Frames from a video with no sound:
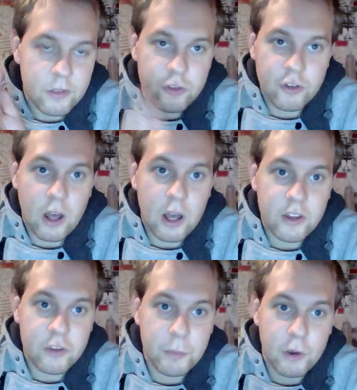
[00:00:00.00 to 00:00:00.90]
the
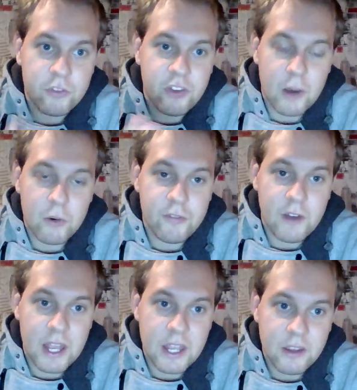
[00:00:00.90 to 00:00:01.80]
shark is both
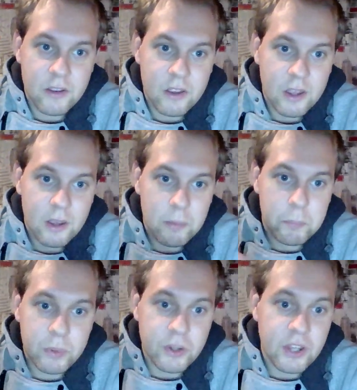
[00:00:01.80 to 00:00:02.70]
terrifying
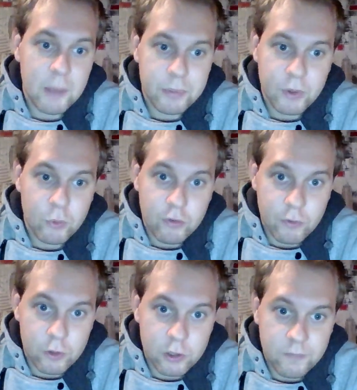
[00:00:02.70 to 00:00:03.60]
but yet
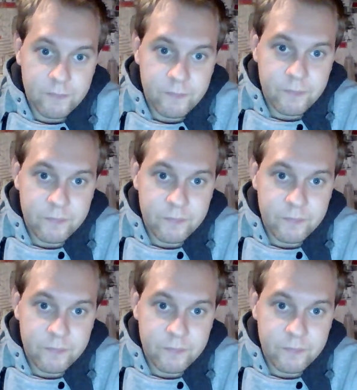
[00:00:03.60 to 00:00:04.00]
beautiful.